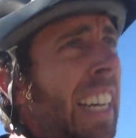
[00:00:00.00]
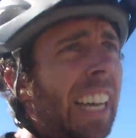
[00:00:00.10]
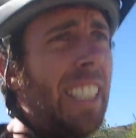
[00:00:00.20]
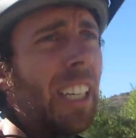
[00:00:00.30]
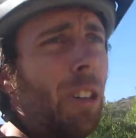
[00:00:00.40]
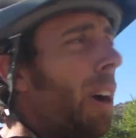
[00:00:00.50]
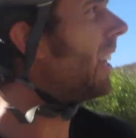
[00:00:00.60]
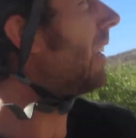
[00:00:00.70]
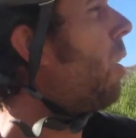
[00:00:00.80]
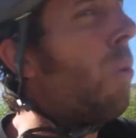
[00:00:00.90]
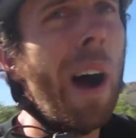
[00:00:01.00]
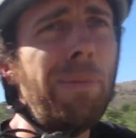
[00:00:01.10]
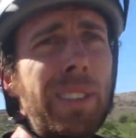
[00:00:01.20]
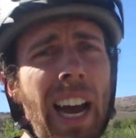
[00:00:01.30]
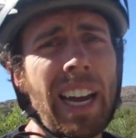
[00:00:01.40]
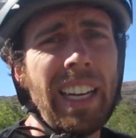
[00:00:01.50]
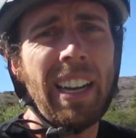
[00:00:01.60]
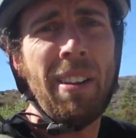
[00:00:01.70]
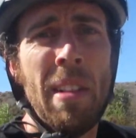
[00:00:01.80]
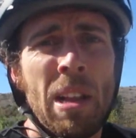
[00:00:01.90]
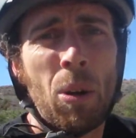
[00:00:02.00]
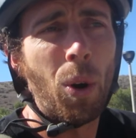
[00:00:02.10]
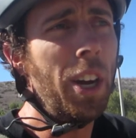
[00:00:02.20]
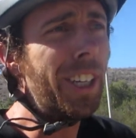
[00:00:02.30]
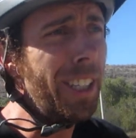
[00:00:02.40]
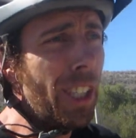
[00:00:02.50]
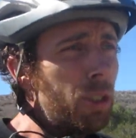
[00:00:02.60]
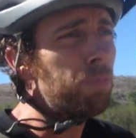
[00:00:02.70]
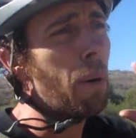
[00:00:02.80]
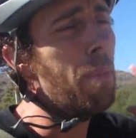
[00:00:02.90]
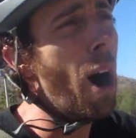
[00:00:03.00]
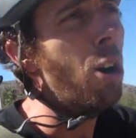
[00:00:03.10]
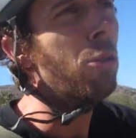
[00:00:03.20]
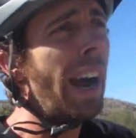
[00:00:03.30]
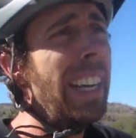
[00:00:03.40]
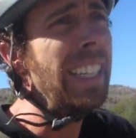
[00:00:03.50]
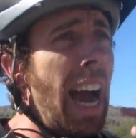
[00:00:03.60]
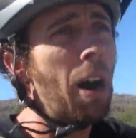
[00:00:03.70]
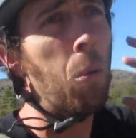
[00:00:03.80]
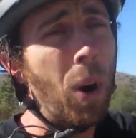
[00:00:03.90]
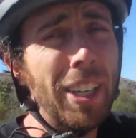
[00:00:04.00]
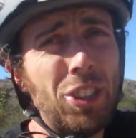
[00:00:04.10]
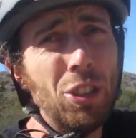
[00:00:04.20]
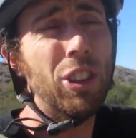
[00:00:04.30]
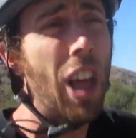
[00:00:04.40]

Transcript: is to create a little website where you can just promote right now what you